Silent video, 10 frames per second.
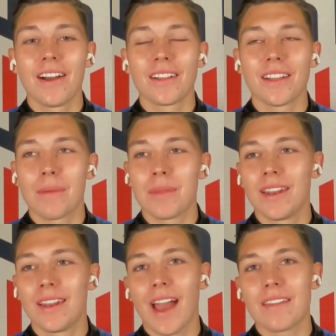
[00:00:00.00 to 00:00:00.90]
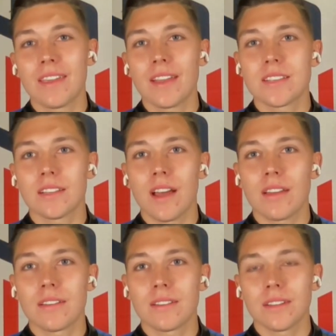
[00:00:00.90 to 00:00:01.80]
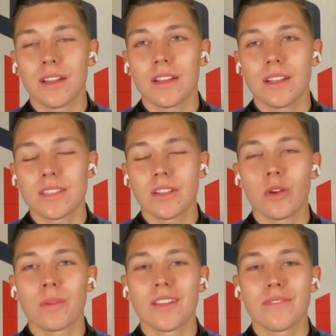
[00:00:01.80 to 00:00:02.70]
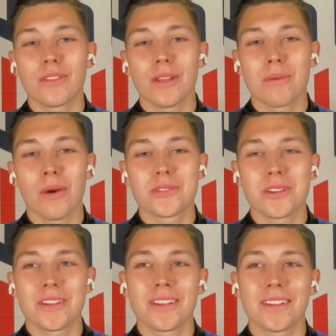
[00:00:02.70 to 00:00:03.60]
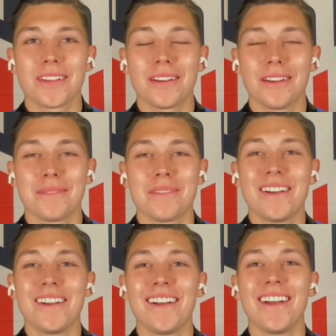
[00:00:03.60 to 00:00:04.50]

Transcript: Uh, I mean, I think it's a lot. It's a little bit different than poetry, um,